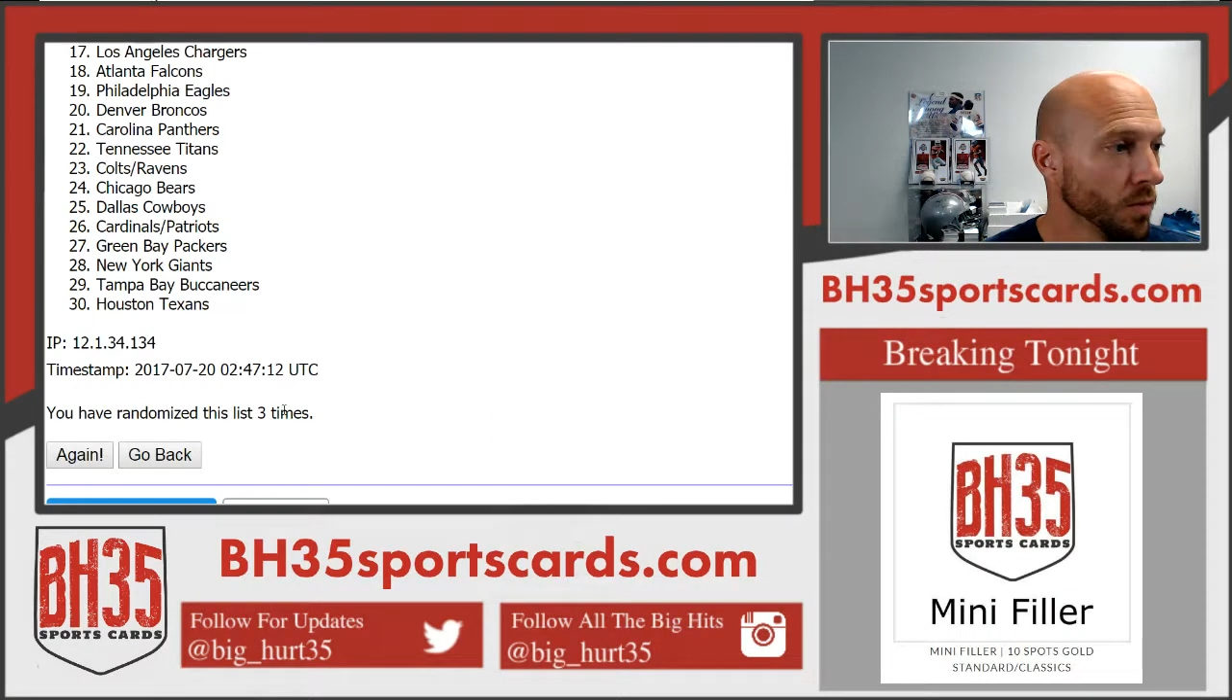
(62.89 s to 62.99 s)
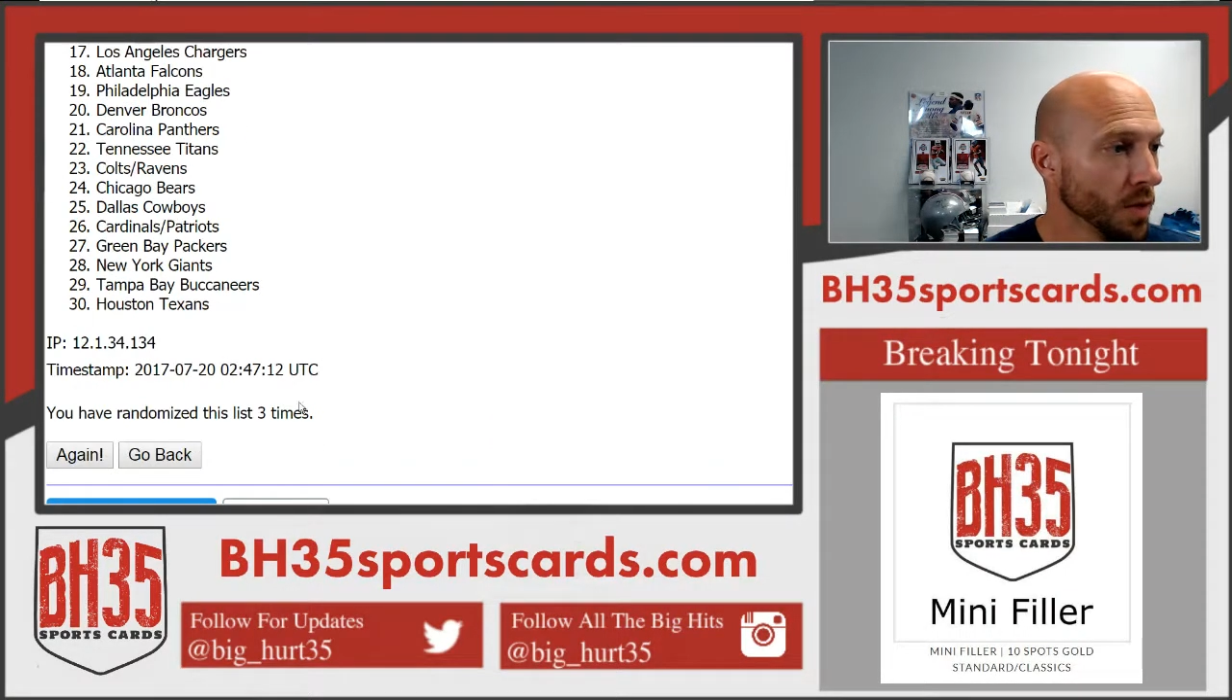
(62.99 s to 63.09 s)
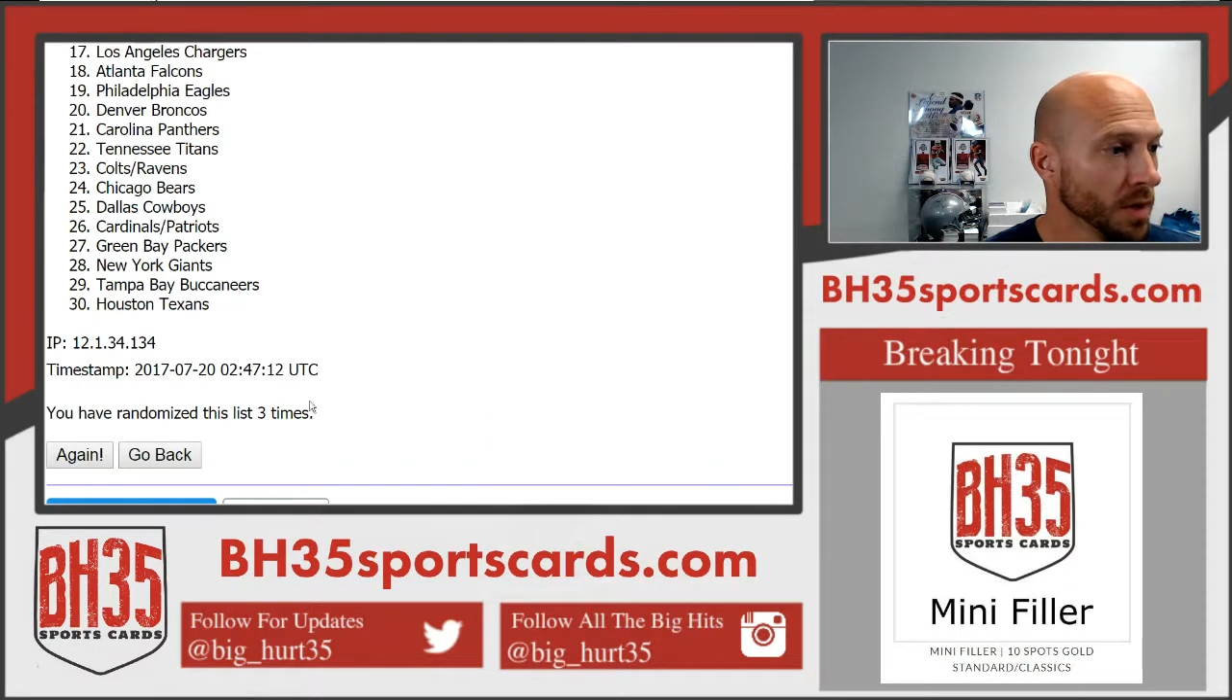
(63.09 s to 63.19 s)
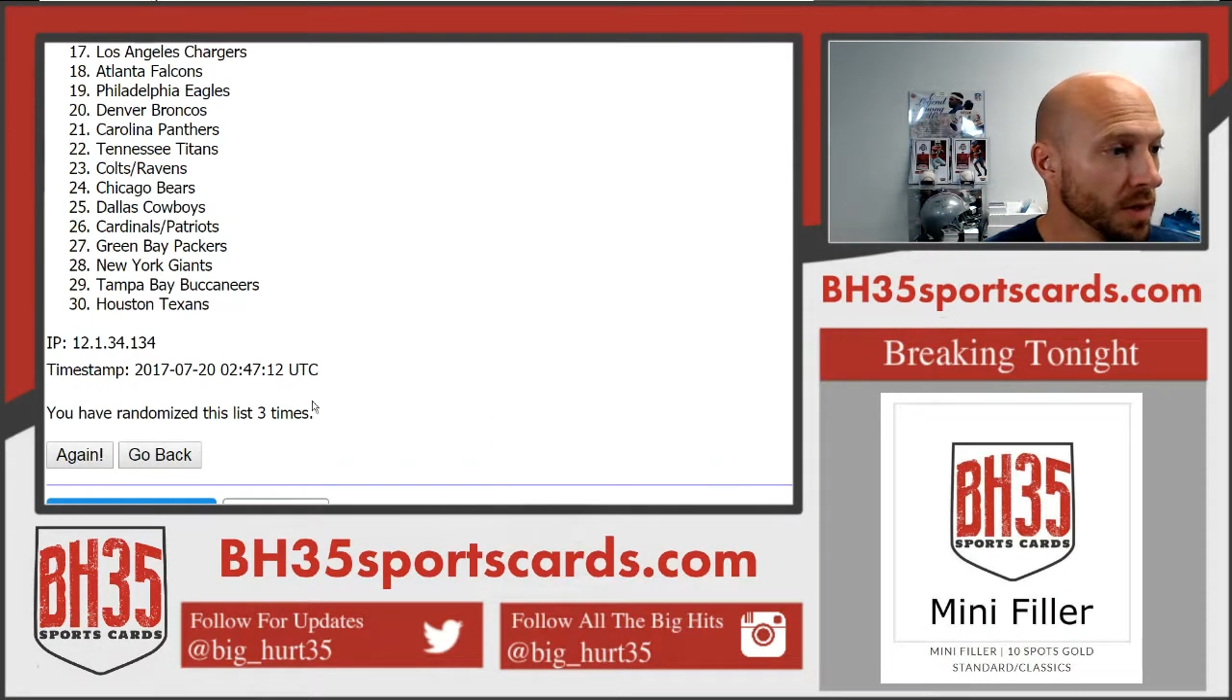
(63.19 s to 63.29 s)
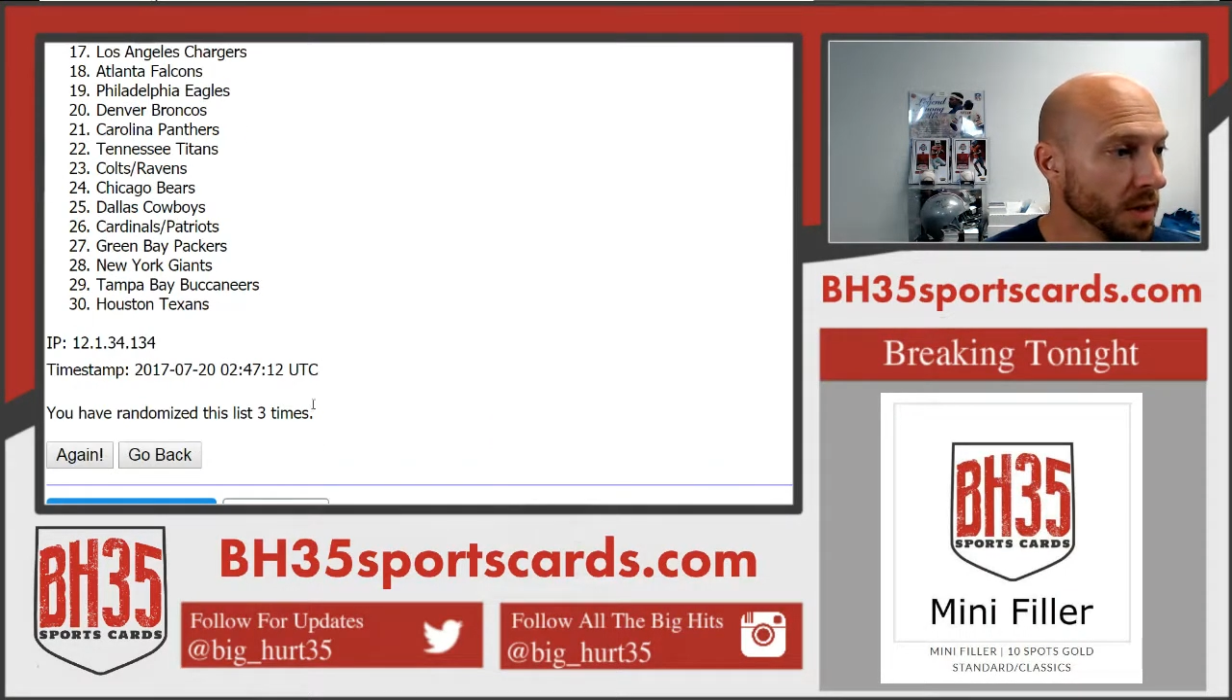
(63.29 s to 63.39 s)

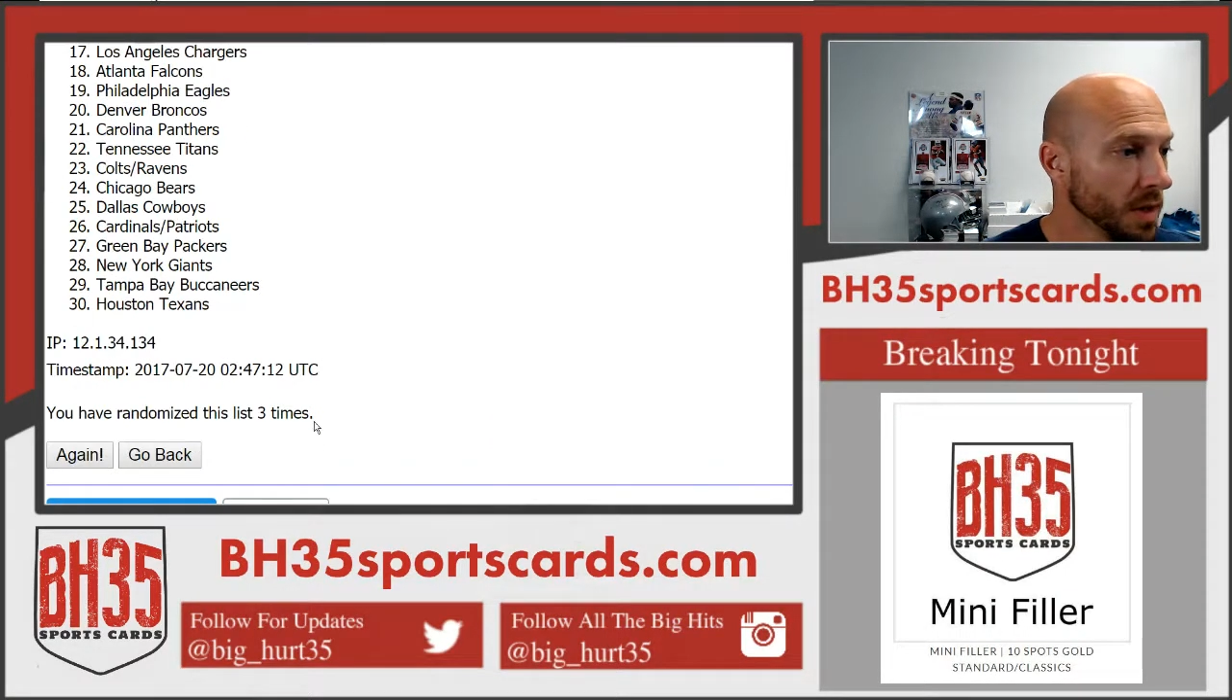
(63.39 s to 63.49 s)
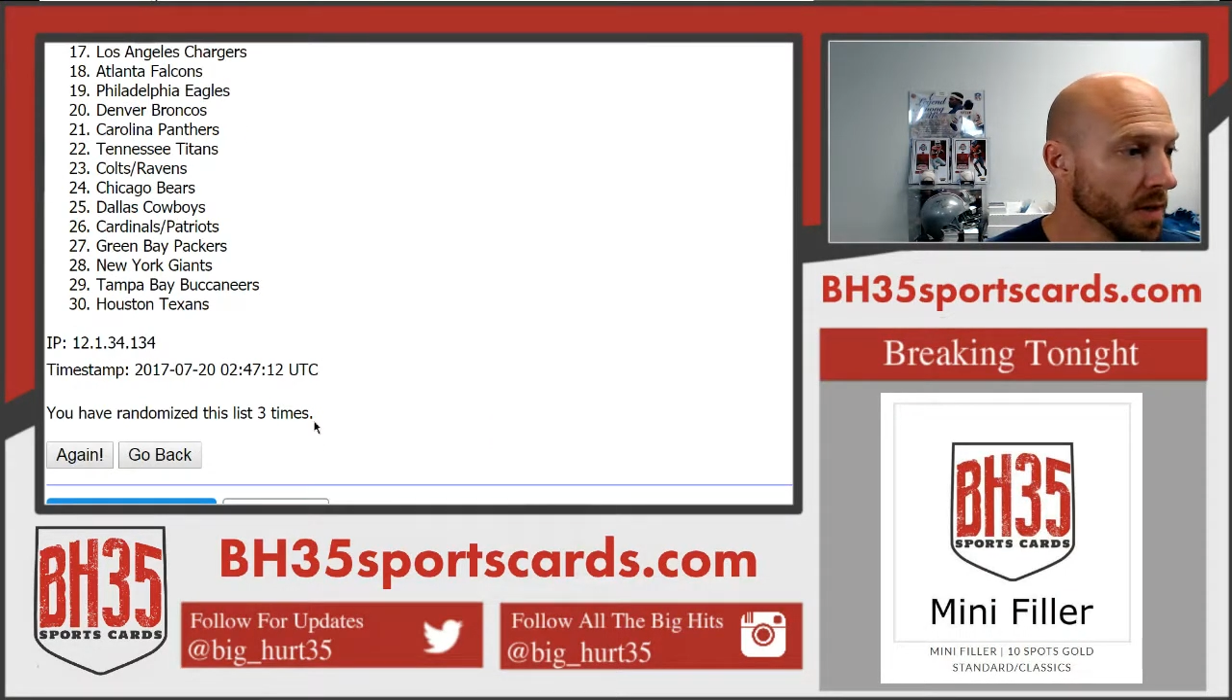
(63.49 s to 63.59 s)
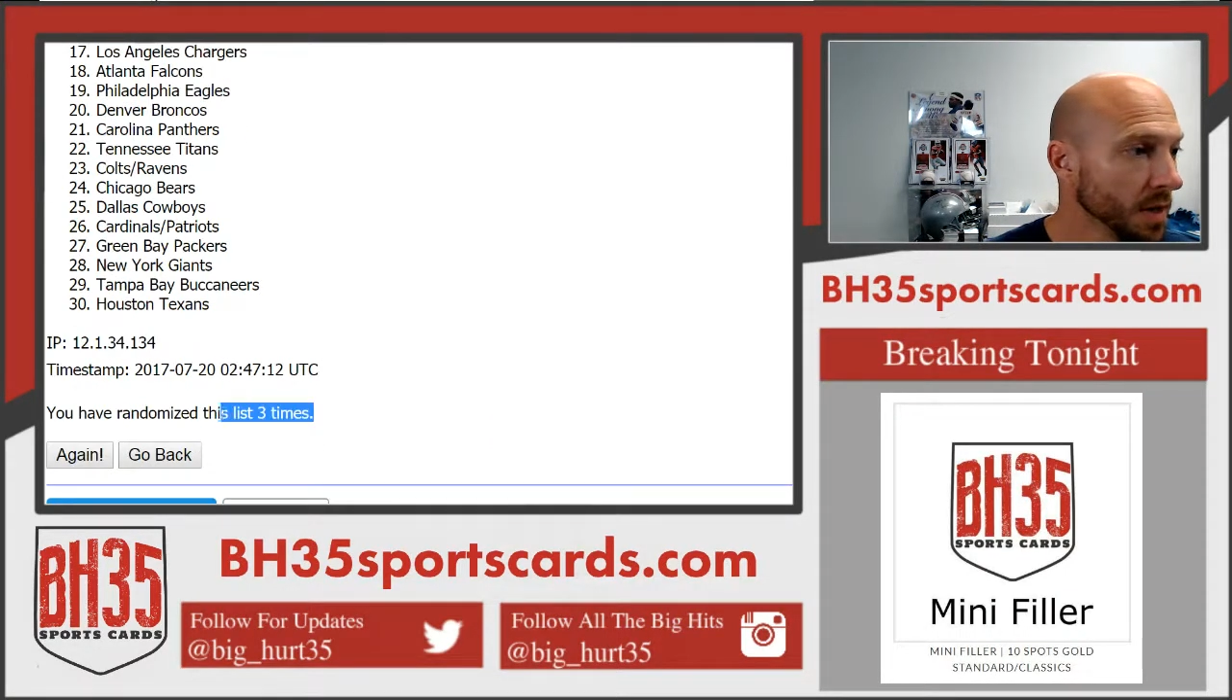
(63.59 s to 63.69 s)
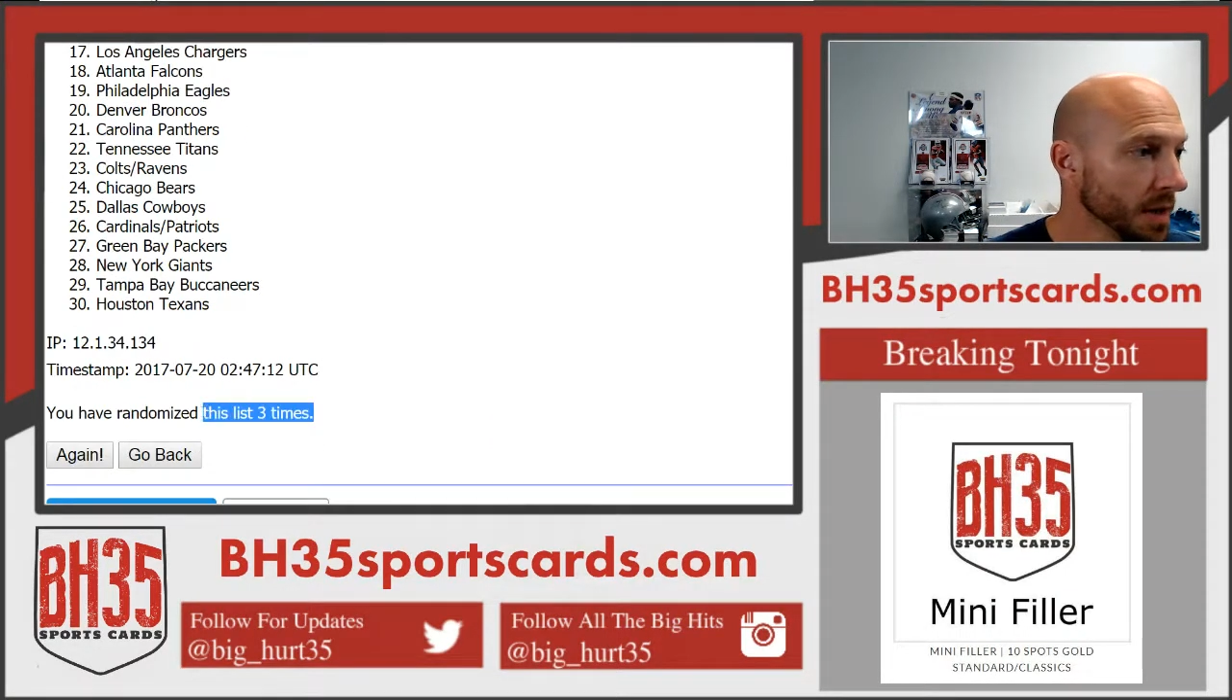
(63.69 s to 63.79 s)
Redskins on top,